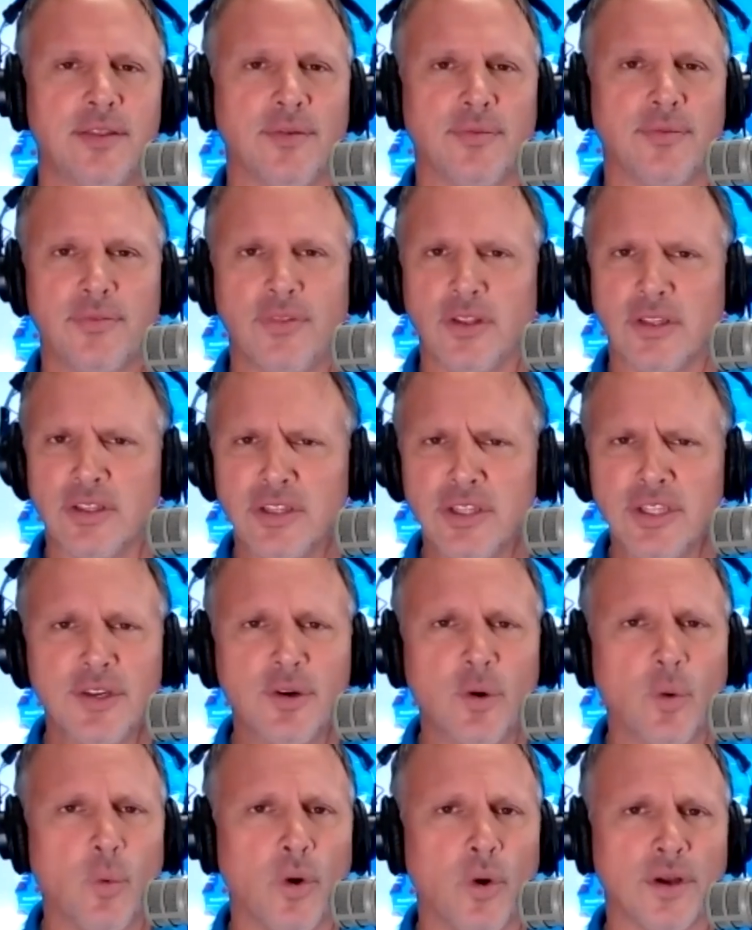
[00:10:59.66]

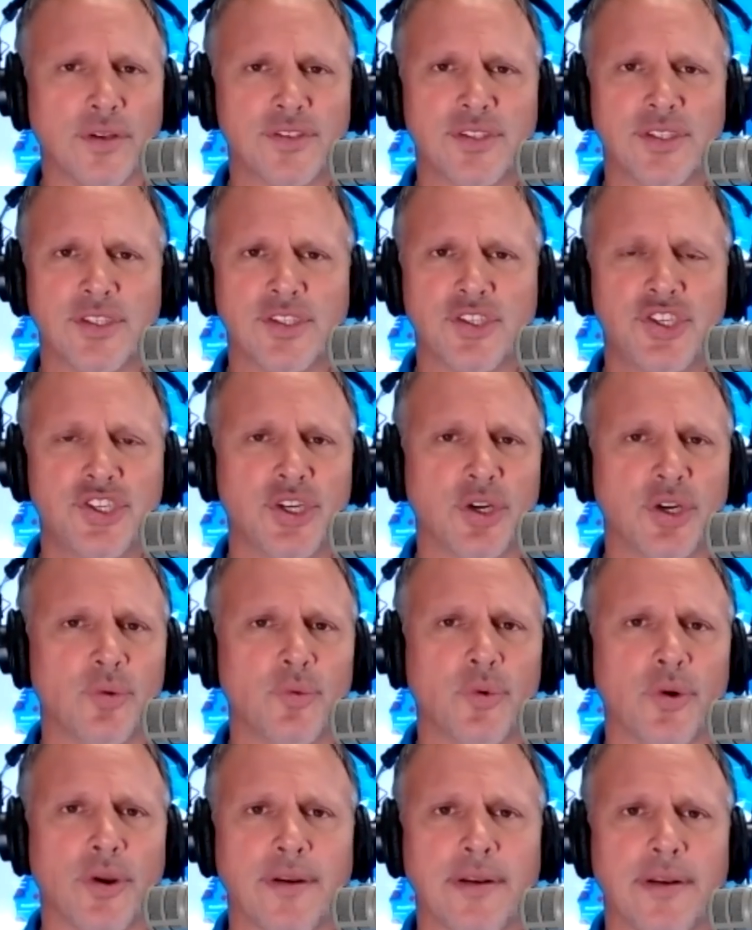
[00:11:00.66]
little ones, the
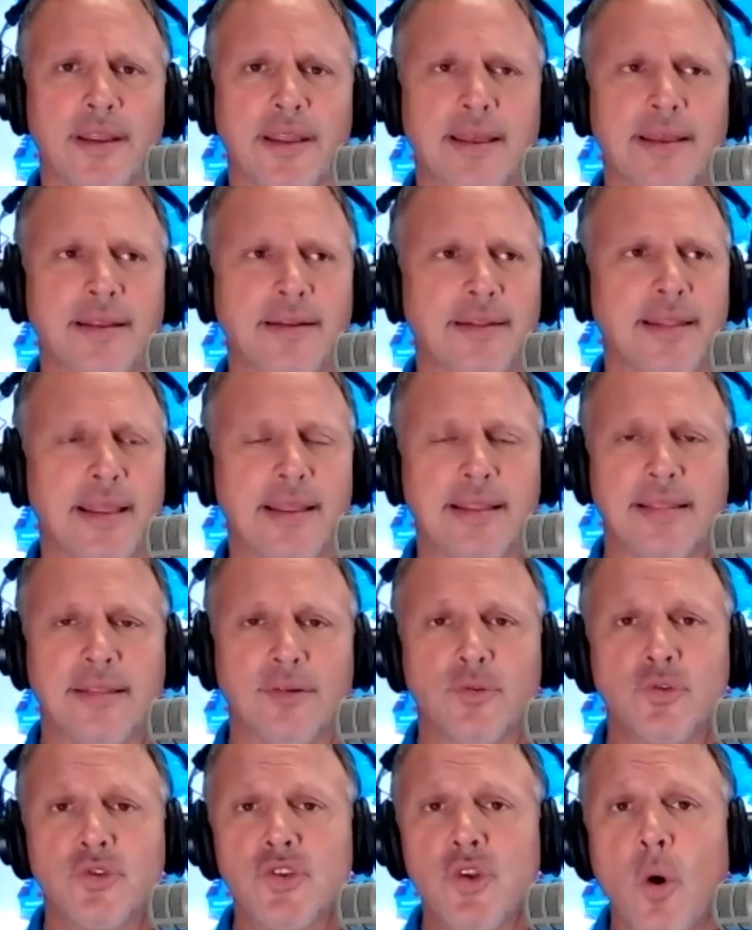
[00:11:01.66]
children, and
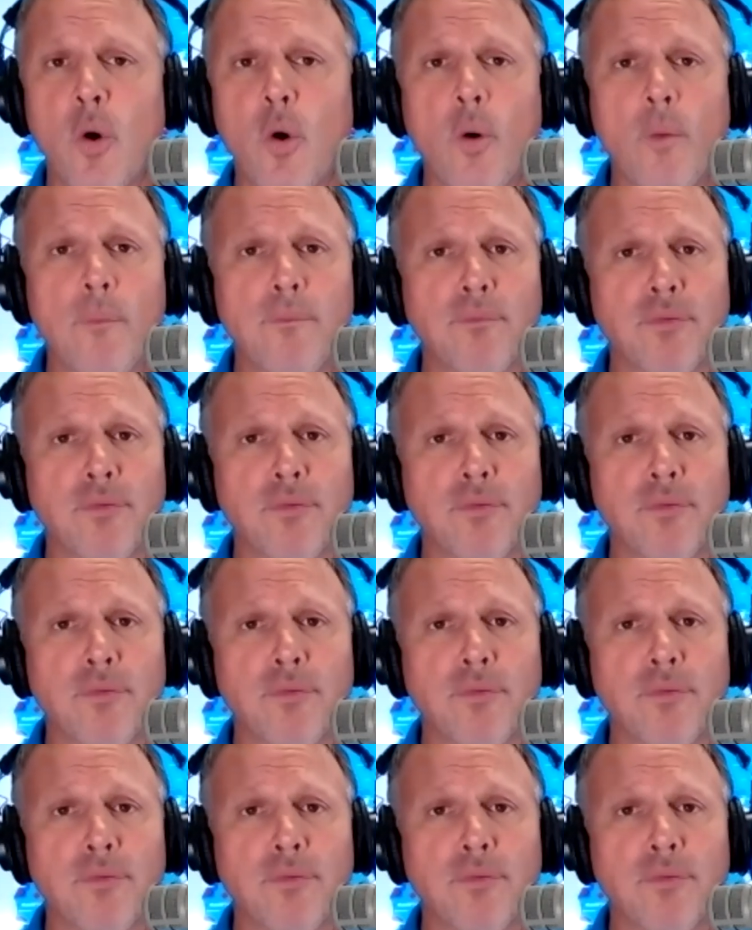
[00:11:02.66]
there's no hope for